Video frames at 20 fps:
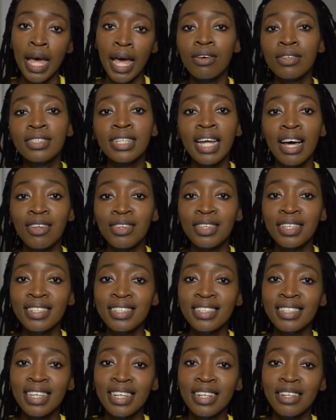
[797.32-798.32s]
Now,
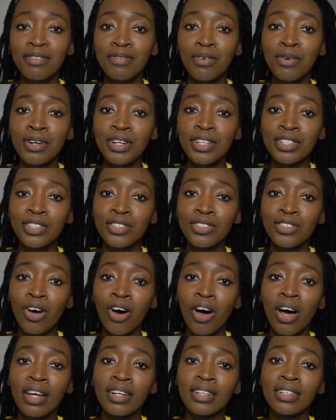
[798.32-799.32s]
this study focuses
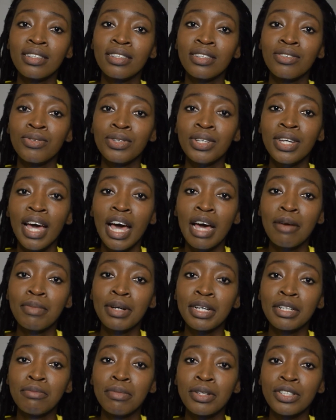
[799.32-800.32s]
on rehab
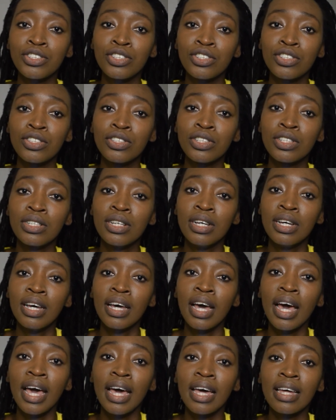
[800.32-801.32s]
admissions,
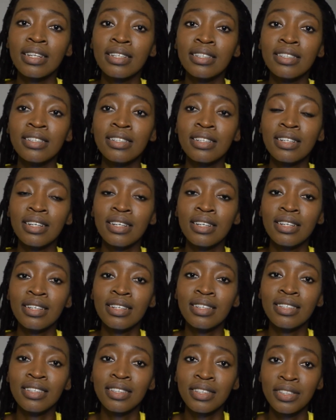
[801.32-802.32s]
and
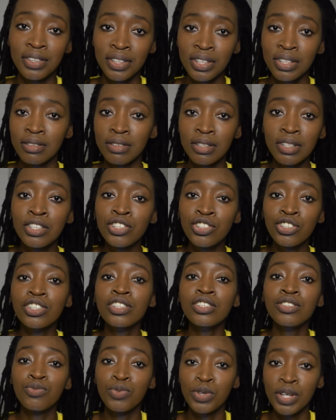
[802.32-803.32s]
it's
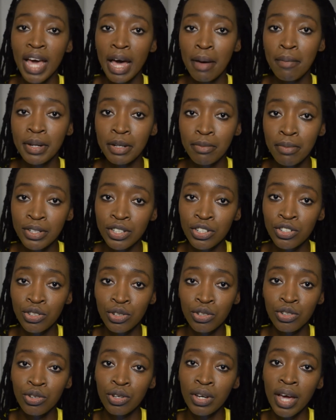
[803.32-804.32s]
just rehab admissions, so
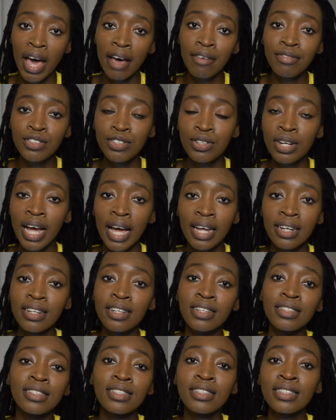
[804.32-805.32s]
you have to kind
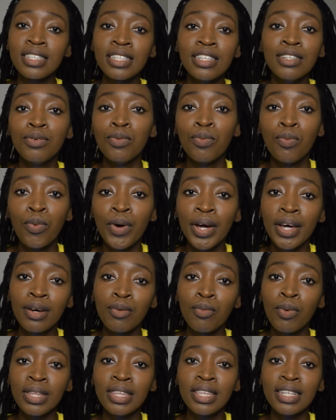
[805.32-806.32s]
of see
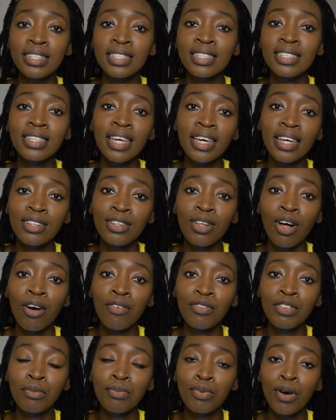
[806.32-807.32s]
what the scale
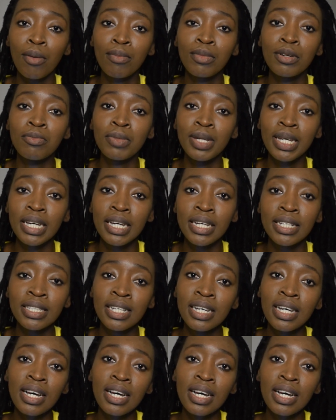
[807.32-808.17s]
of the problem is.